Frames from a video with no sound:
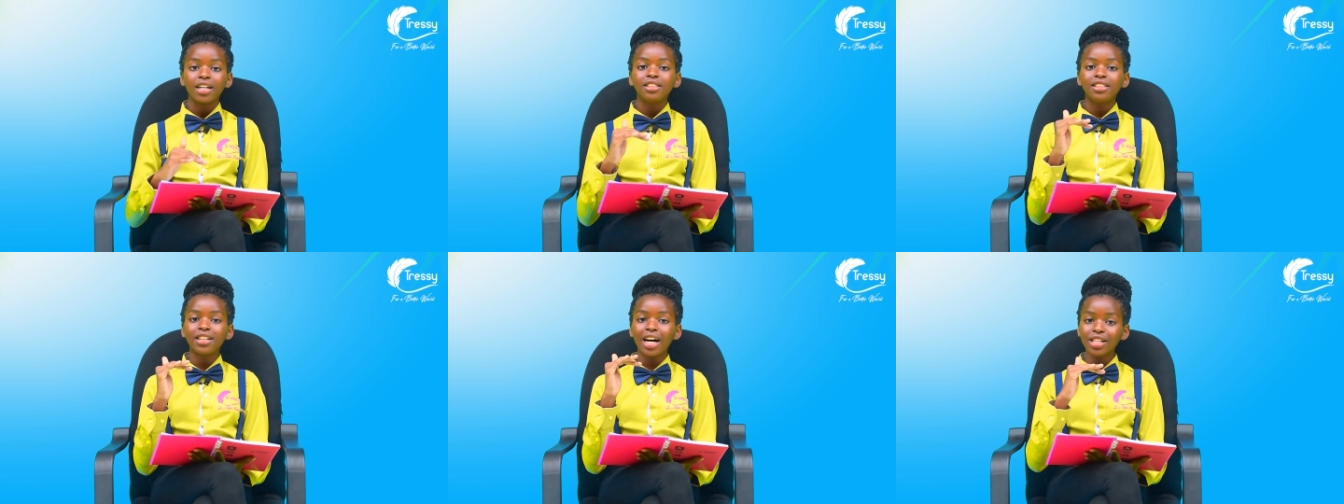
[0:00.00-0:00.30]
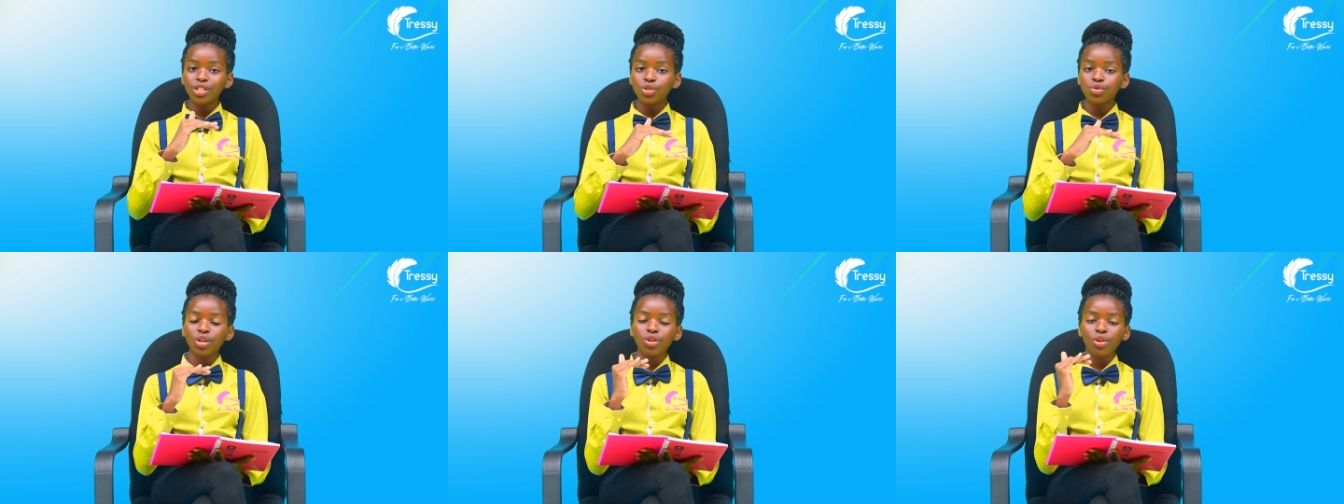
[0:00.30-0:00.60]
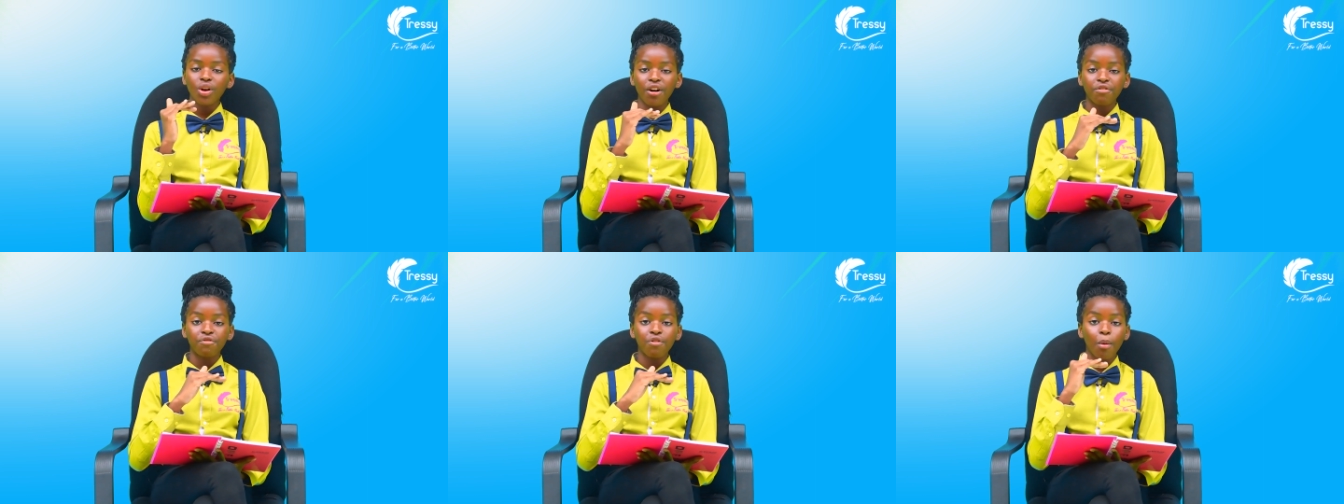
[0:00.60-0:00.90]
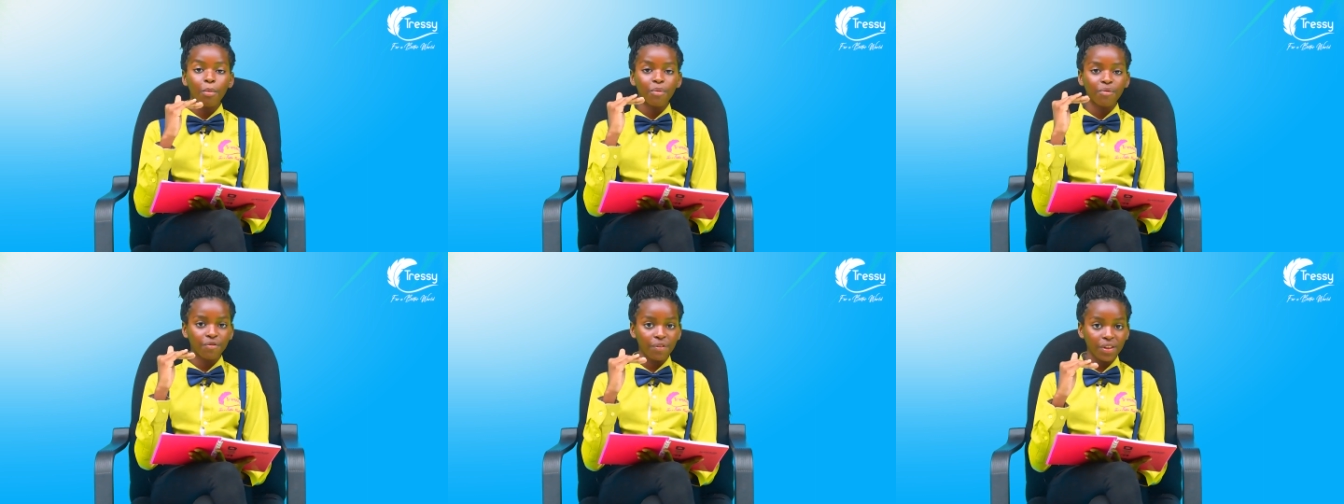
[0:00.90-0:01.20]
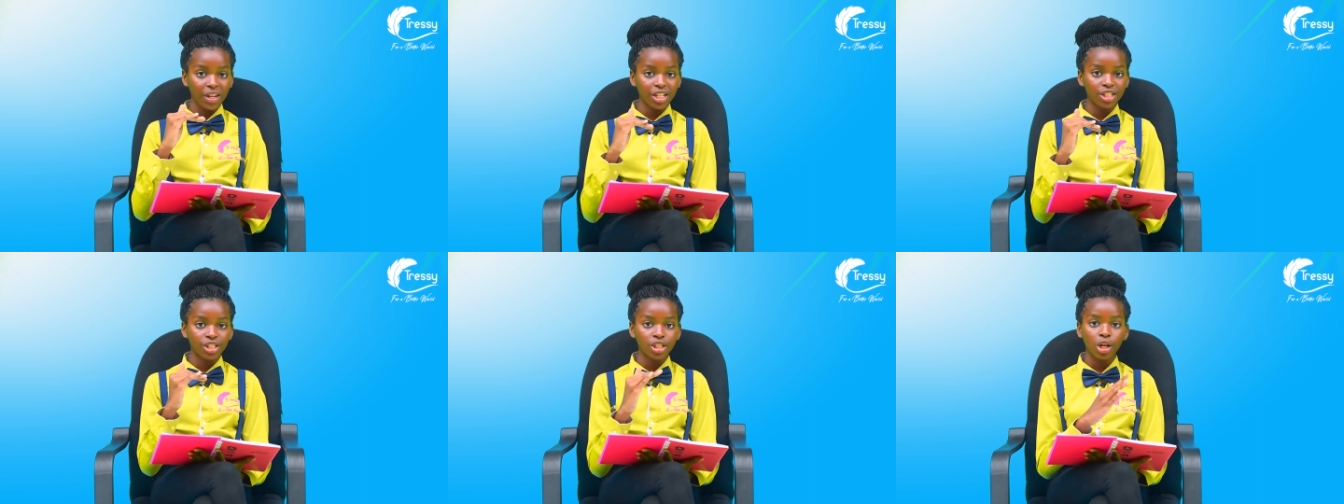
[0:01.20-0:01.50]
just when you are from
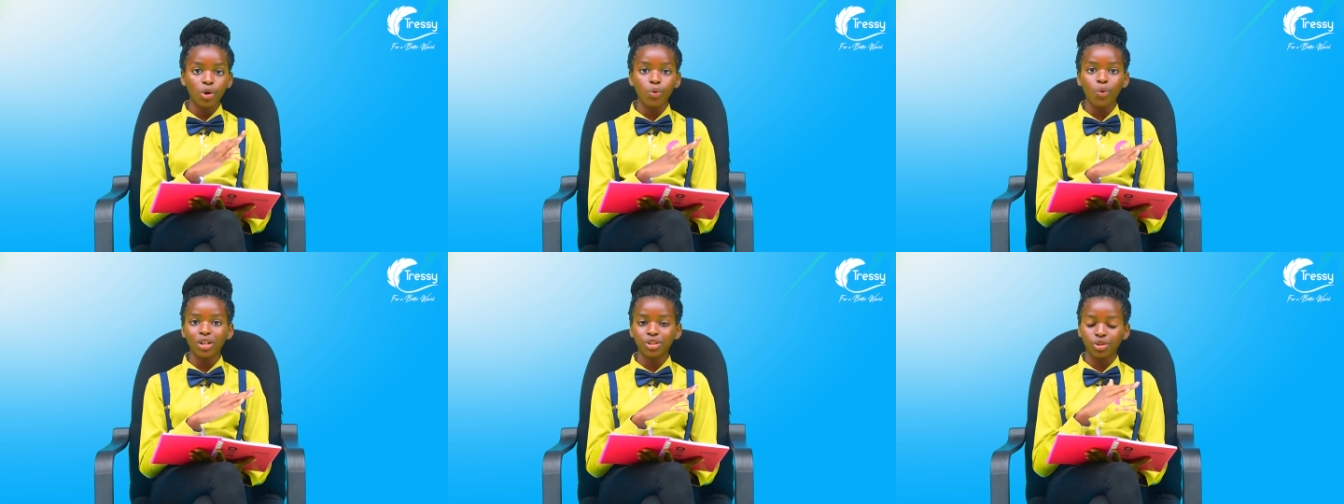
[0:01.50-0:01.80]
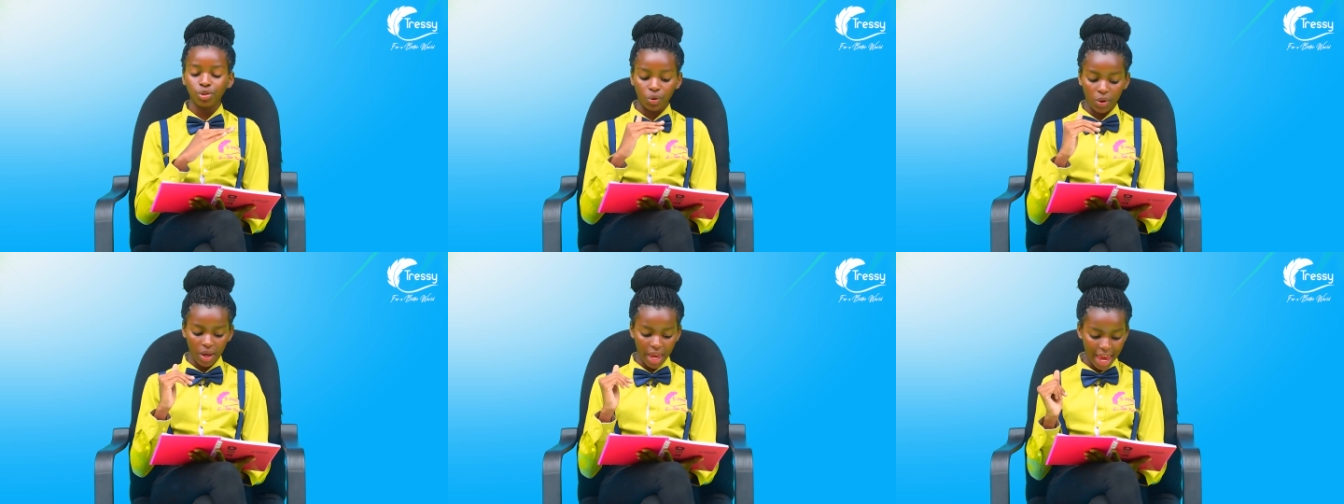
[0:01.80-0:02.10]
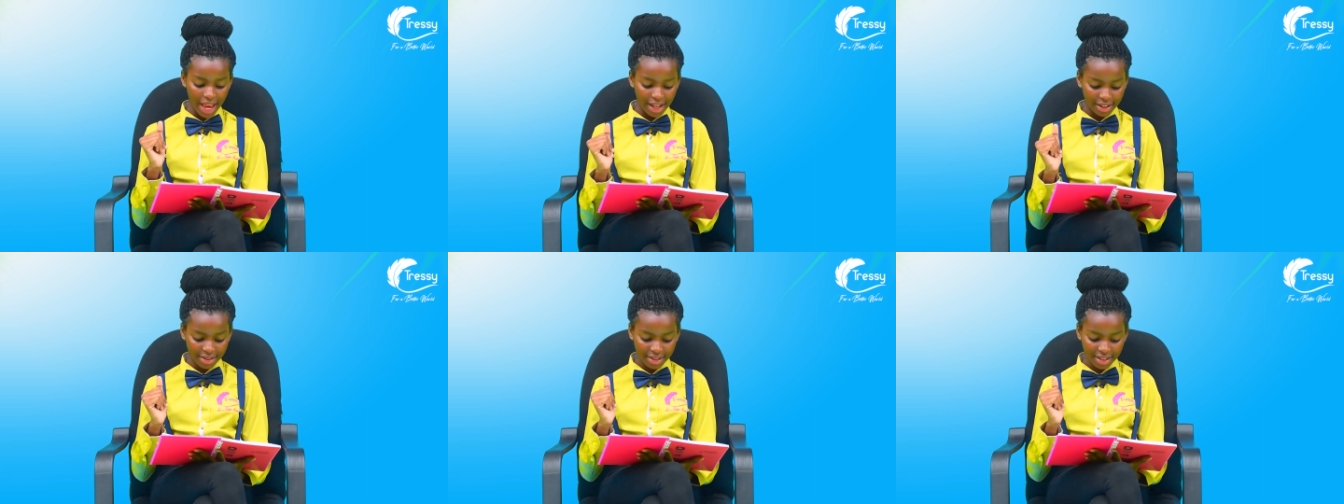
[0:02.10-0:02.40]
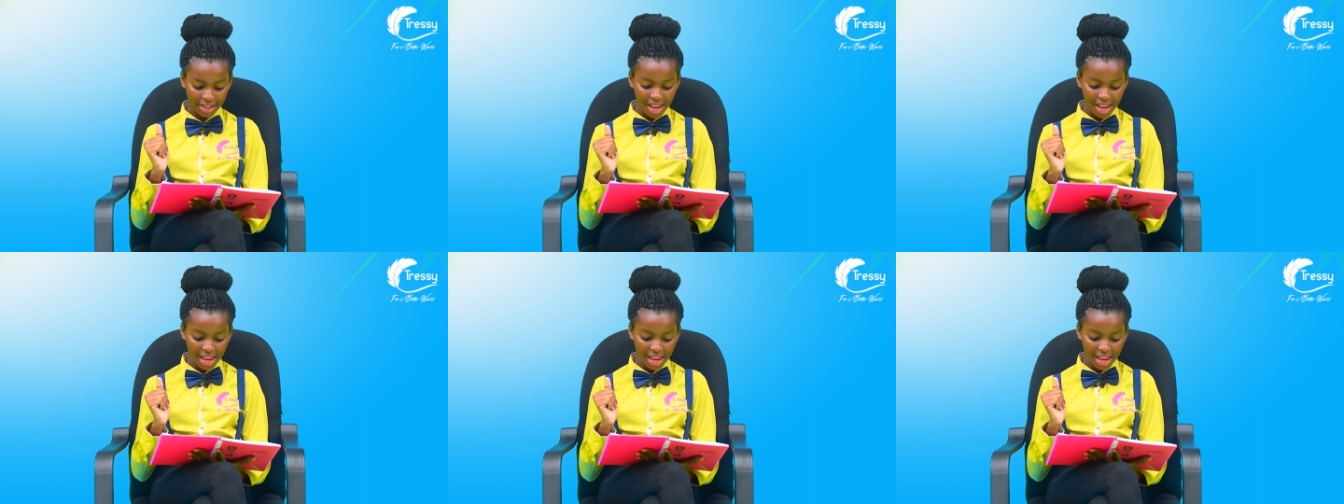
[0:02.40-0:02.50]
finishing what you ate